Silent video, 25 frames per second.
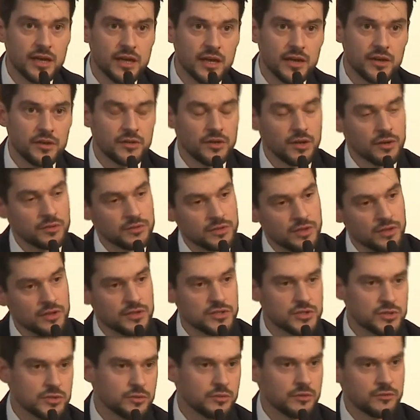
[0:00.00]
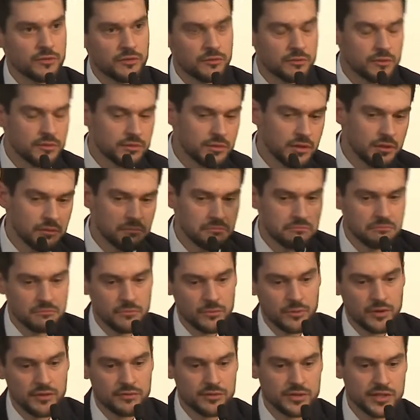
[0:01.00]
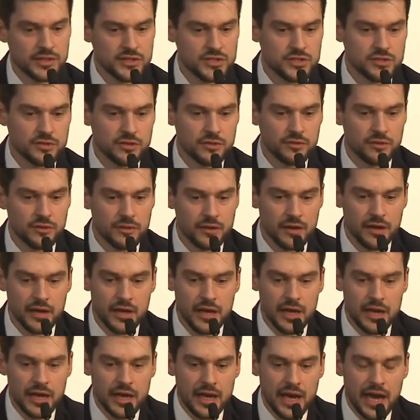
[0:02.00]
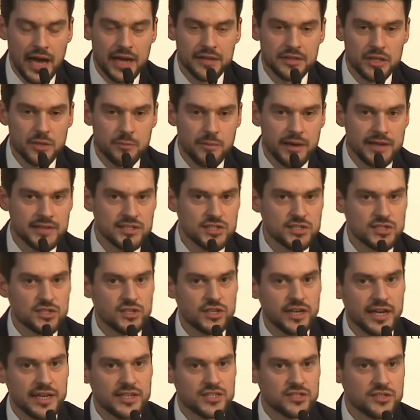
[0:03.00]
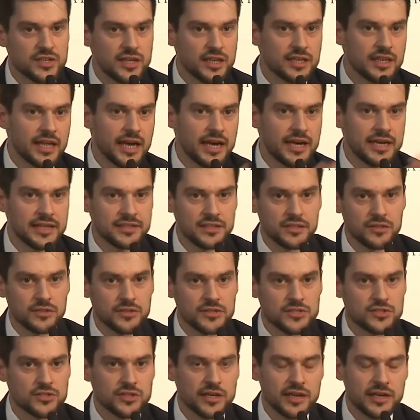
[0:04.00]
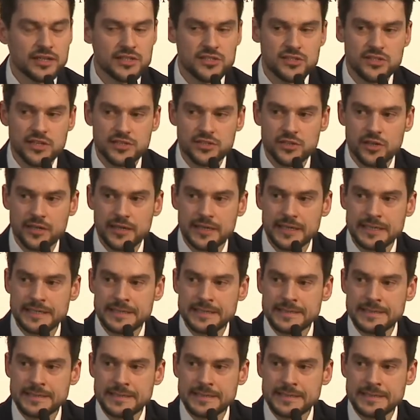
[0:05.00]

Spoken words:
You know, those with this animals grazing land and etc.